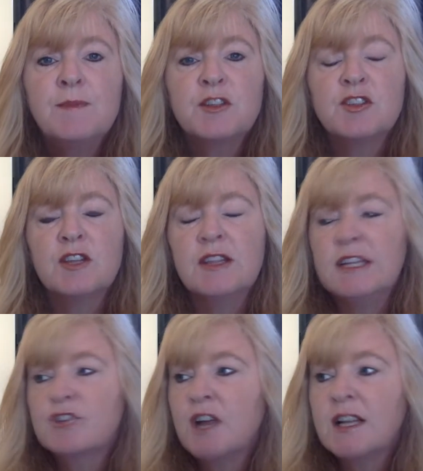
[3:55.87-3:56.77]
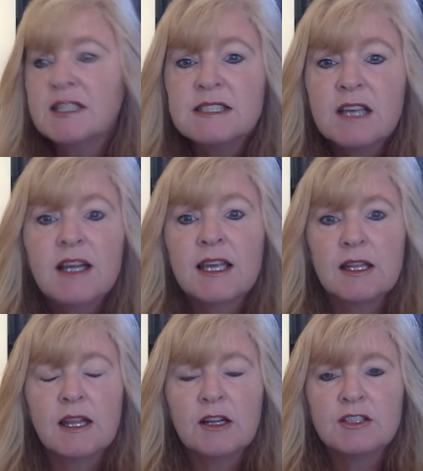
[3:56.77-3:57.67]
So then they try to suck
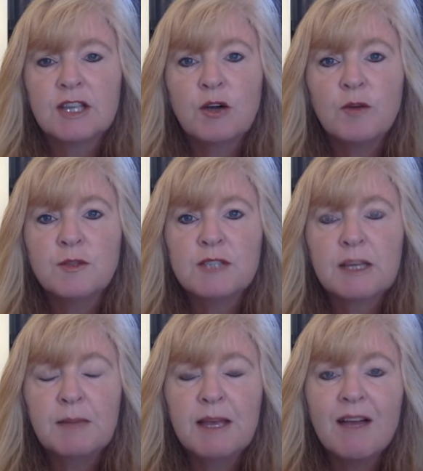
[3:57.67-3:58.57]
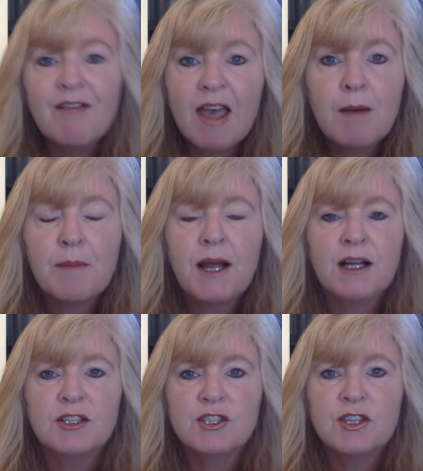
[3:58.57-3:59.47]
it there. It's like almost like being a
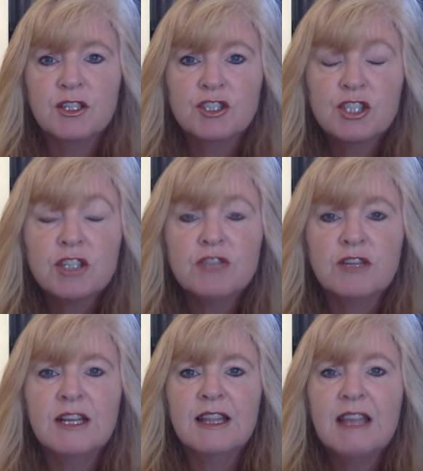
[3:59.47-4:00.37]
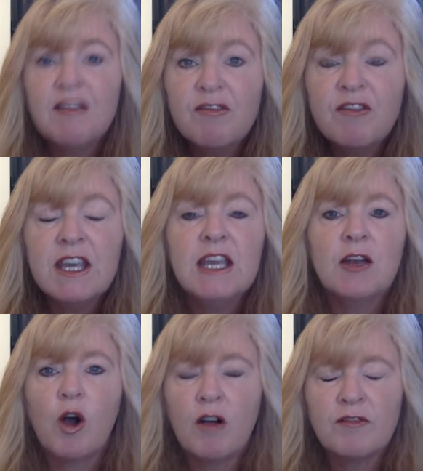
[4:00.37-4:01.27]
vampire to their children, they
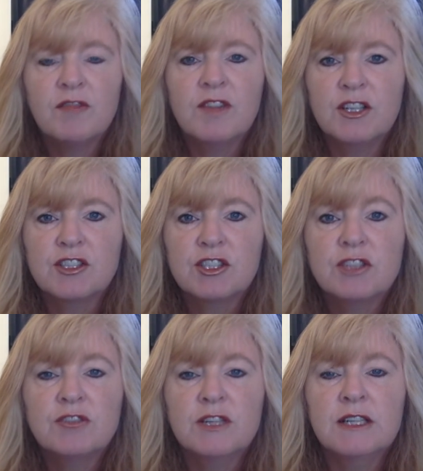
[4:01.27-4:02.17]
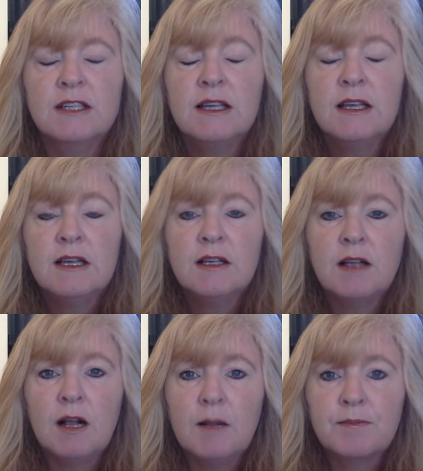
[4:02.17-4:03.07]
feed off of their children's
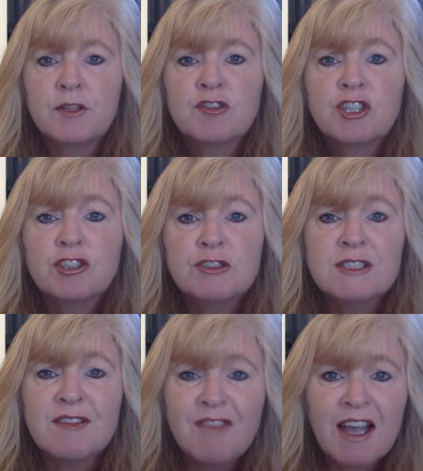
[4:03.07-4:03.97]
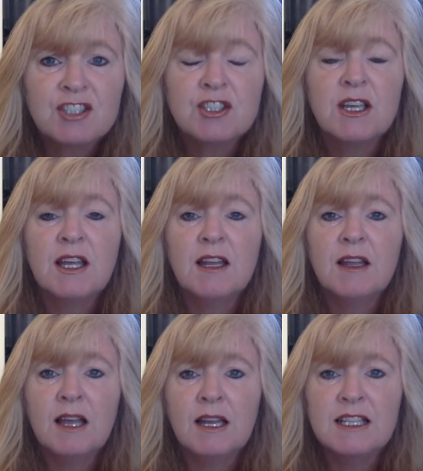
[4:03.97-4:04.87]
affection
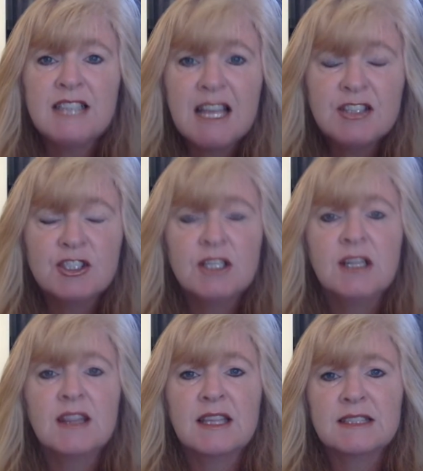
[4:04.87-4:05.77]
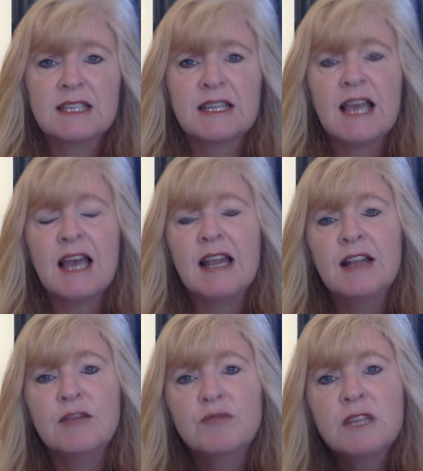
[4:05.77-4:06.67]
and attention and things like that. And
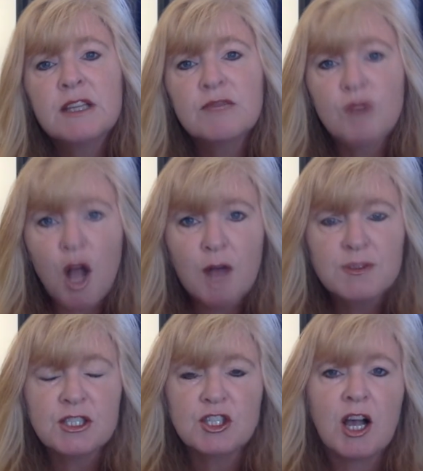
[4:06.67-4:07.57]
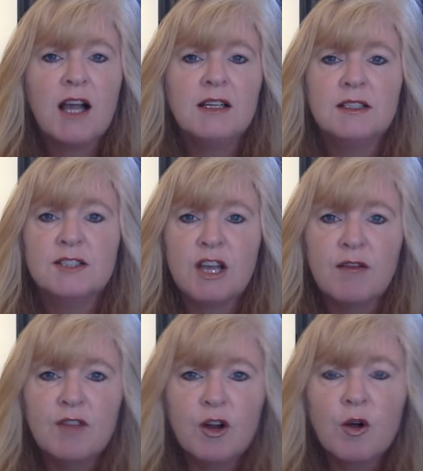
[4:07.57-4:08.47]
it really robs the child
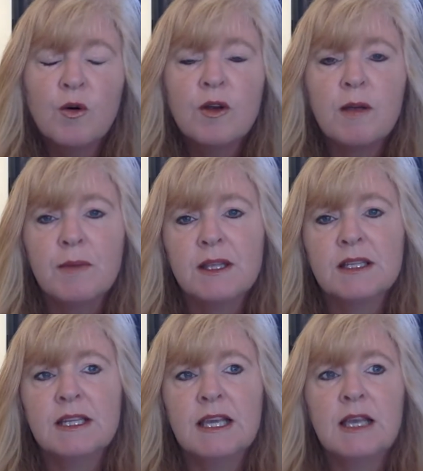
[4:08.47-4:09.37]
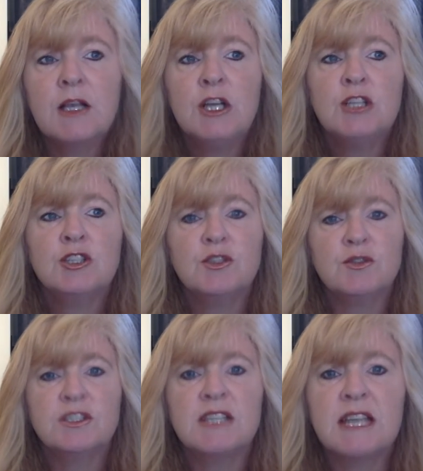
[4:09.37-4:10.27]
of their own ability to
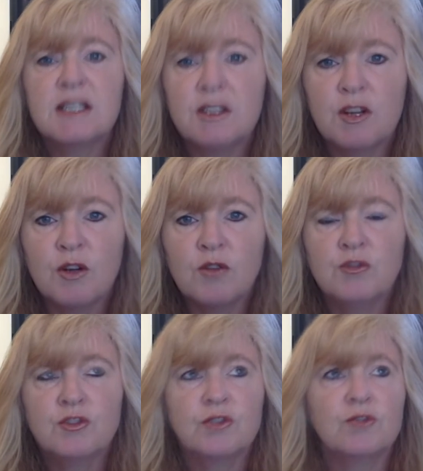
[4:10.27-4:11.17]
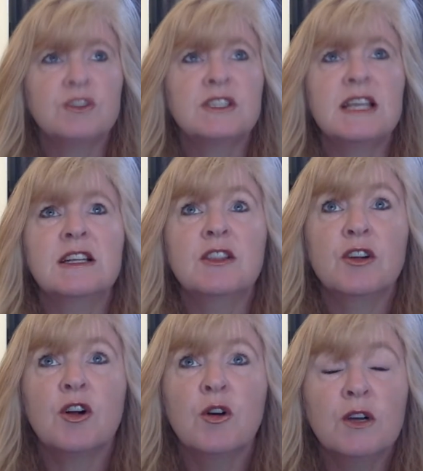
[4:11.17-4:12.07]
stand in their own truth, stand in
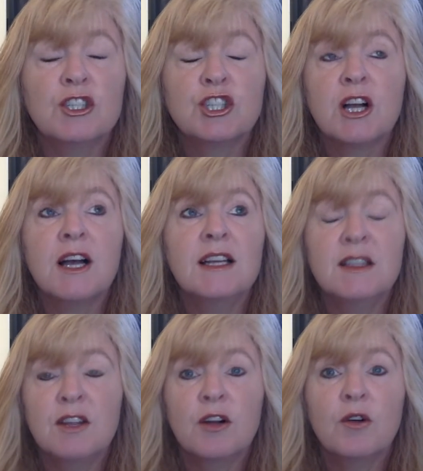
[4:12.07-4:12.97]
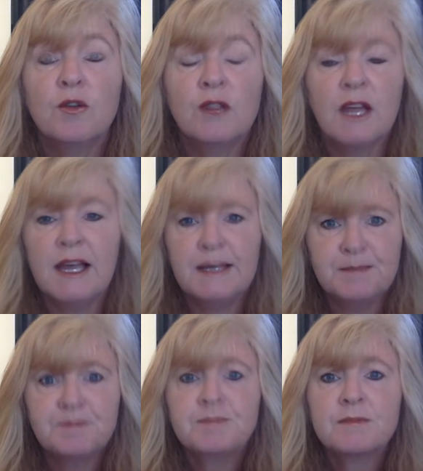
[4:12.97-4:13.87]
their own, shine in their own light,
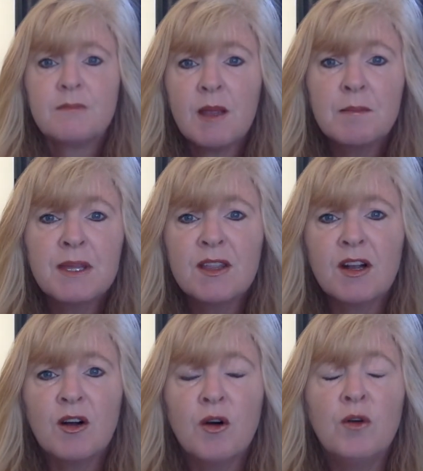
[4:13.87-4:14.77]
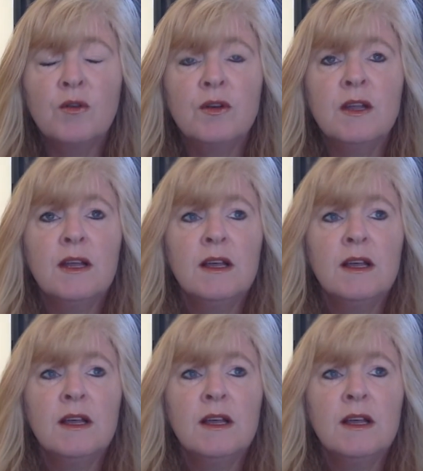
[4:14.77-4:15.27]
be their own,